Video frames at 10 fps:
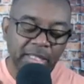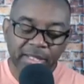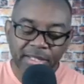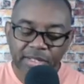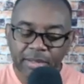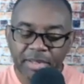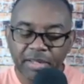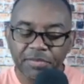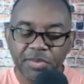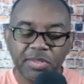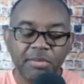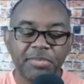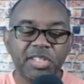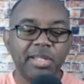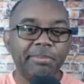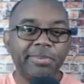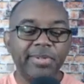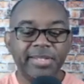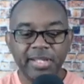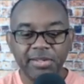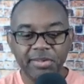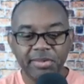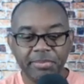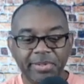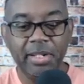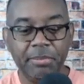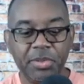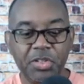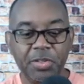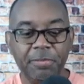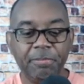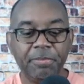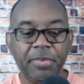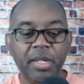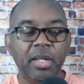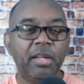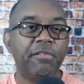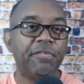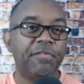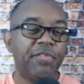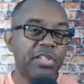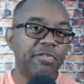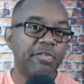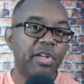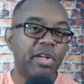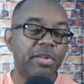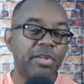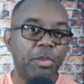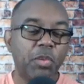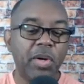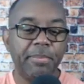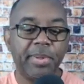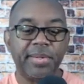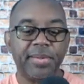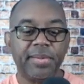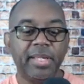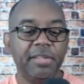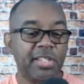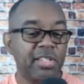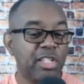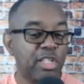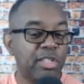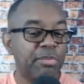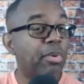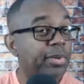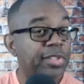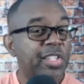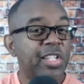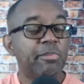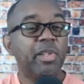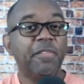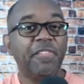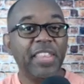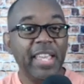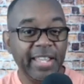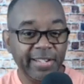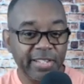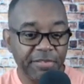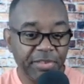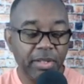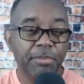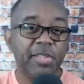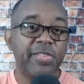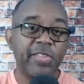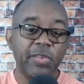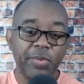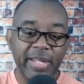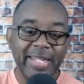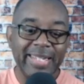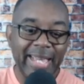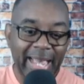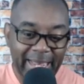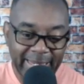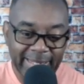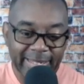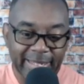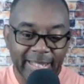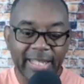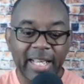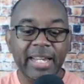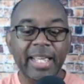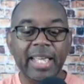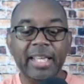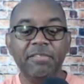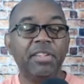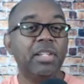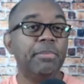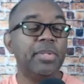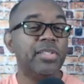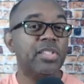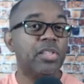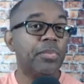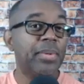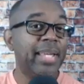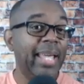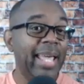So let me give you some subpoints under point number 2. First of all, number 1, Paul gives us his proper assessment of things in Philippians 3 and 8. And then in Philippians 3,